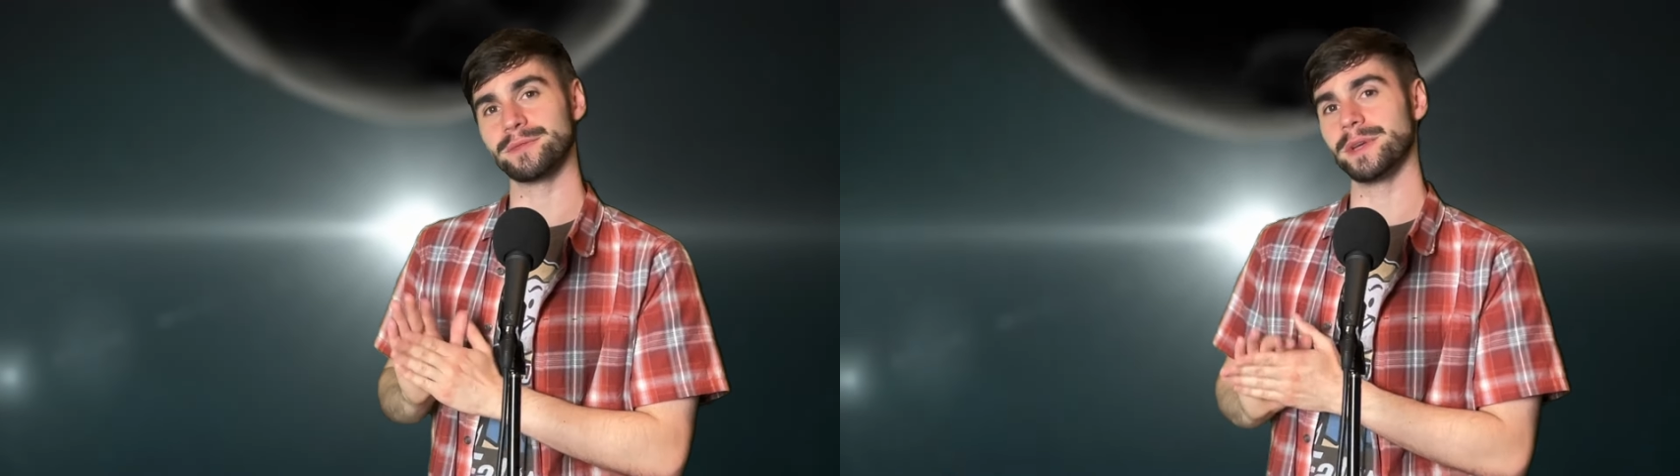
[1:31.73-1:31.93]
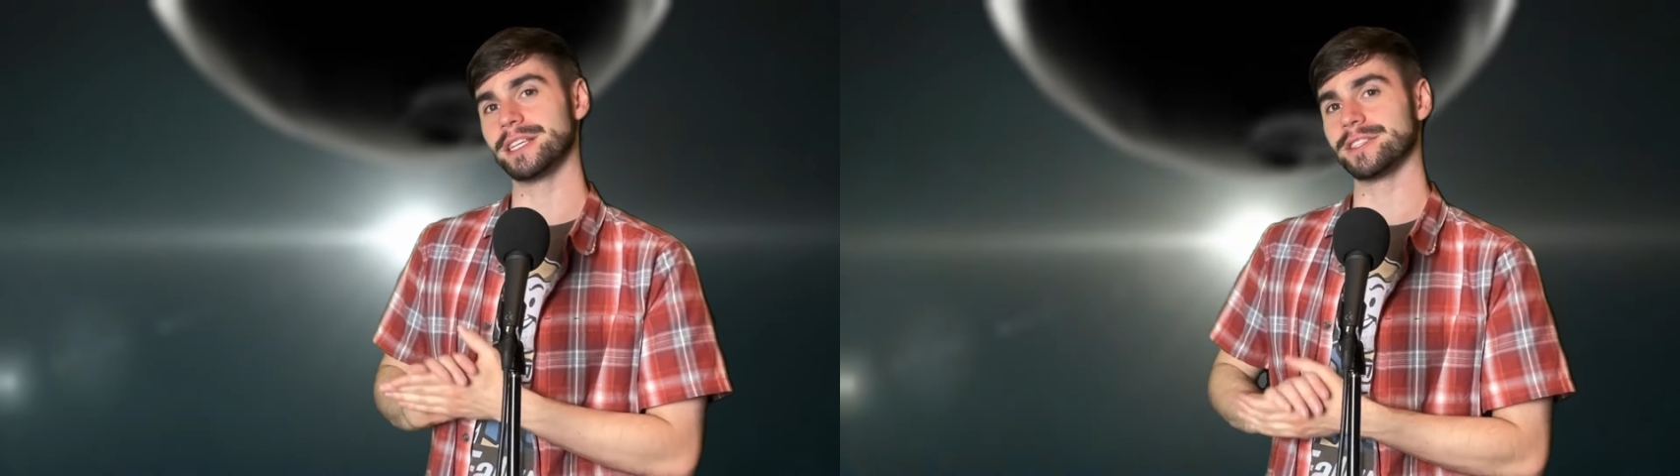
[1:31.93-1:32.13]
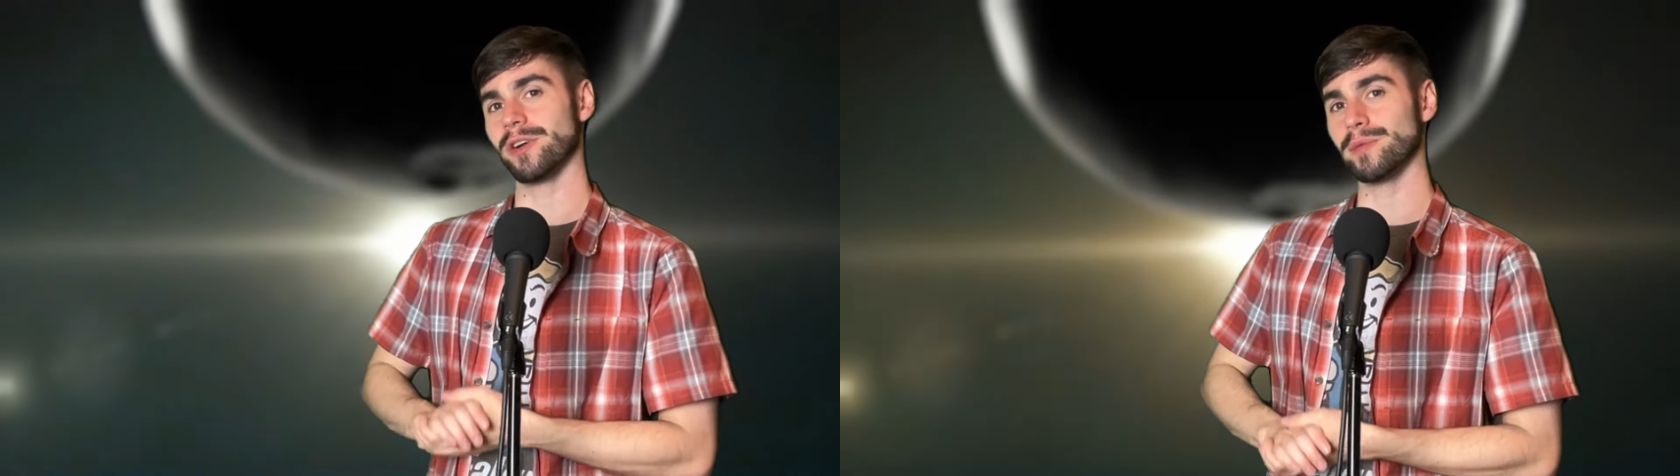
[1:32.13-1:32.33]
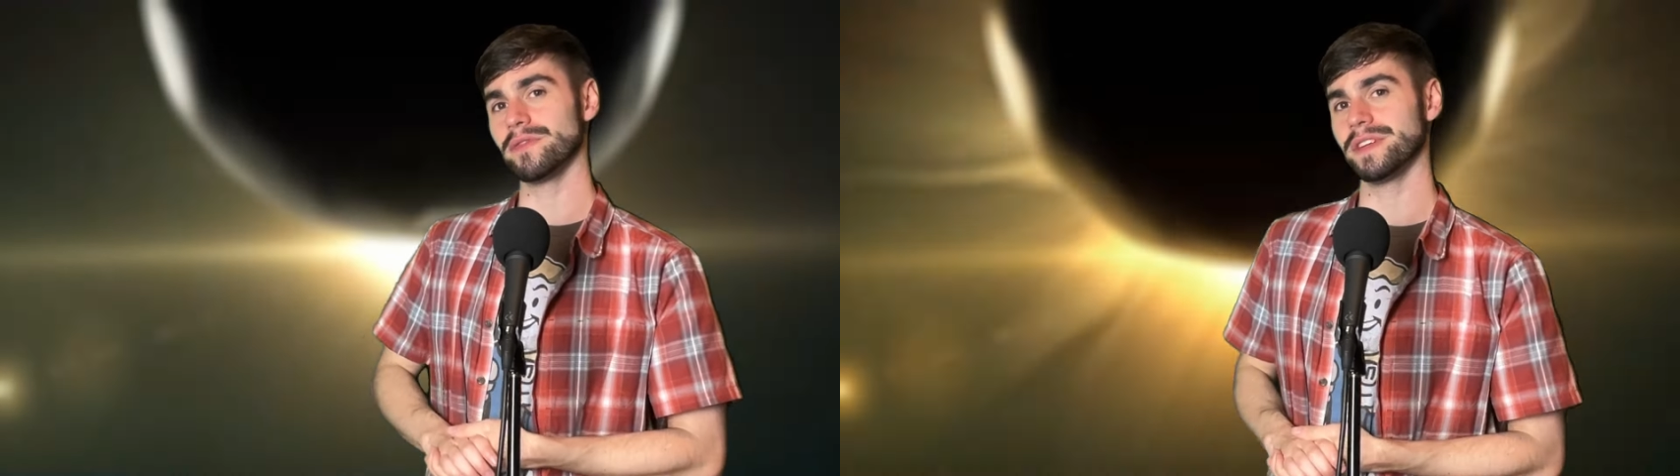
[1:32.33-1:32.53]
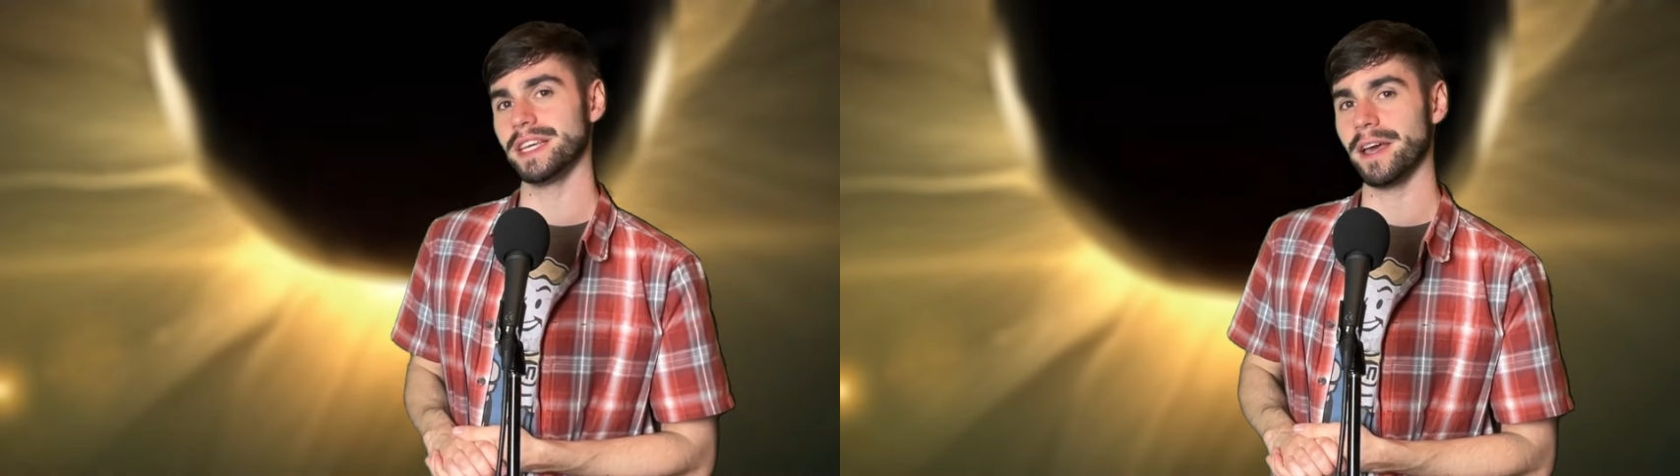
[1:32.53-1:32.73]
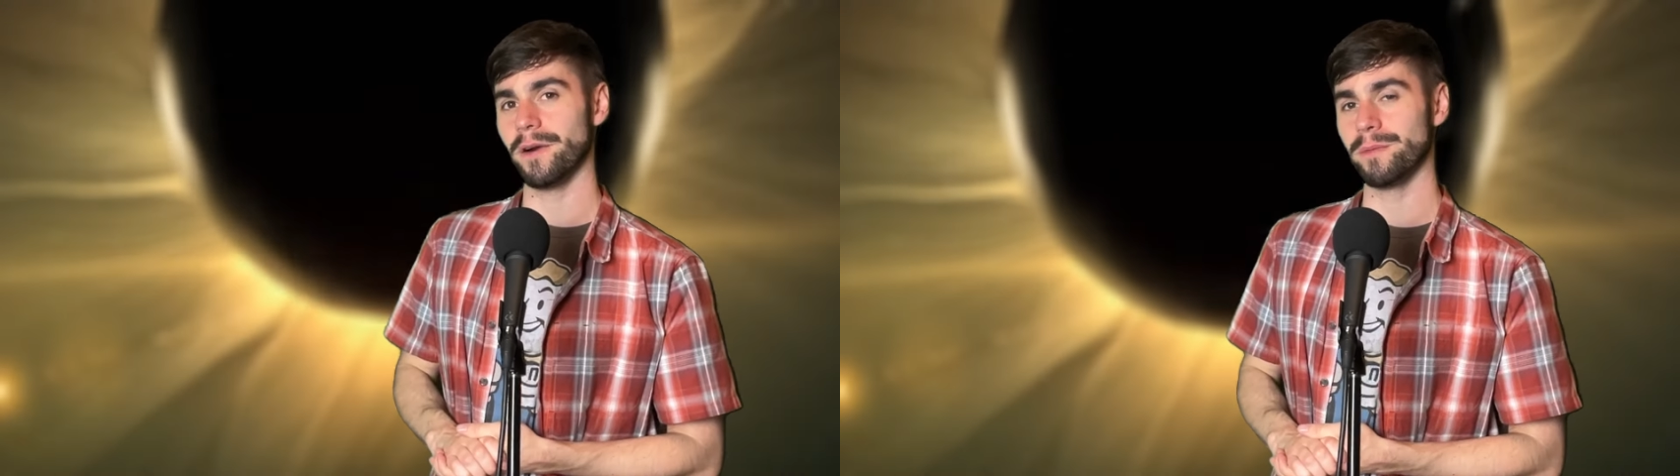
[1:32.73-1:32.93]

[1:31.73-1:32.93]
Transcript: week's normal video